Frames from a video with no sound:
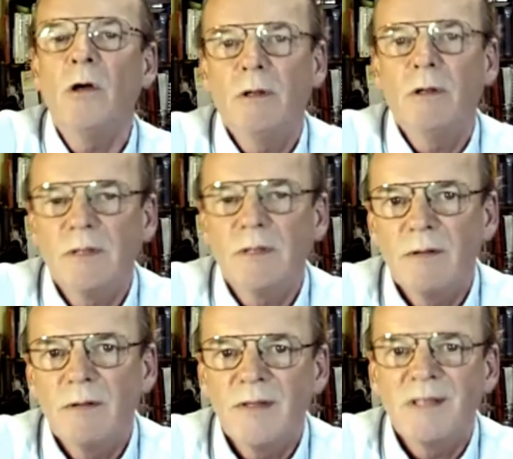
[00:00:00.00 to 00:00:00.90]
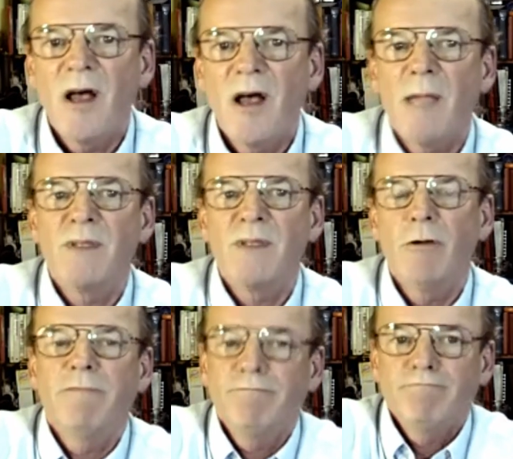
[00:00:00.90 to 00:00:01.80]
the types of
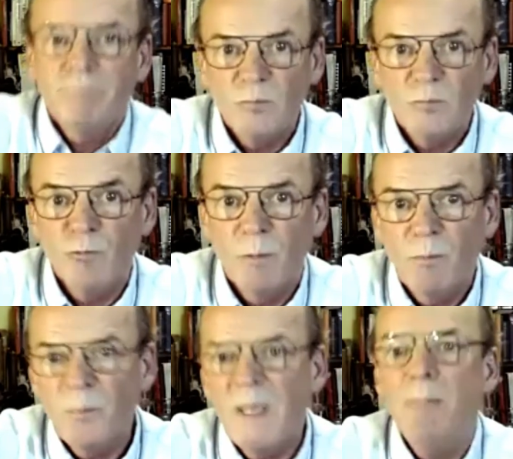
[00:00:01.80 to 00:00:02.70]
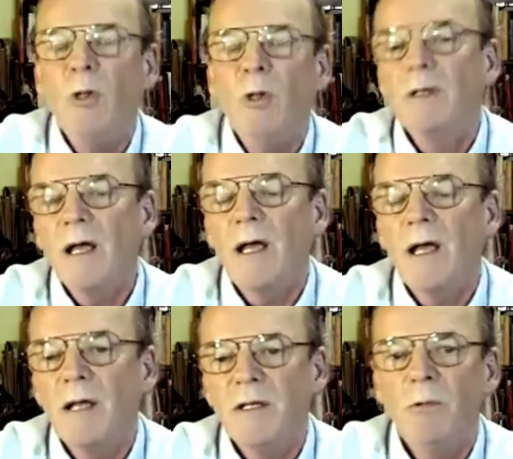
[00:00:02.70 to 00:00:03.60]
people
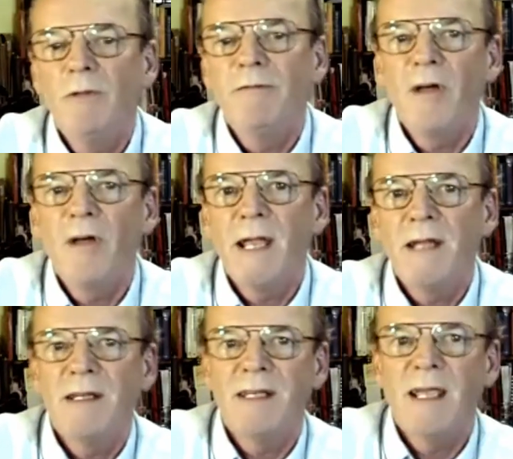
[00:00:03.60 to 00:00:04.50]
you'll find in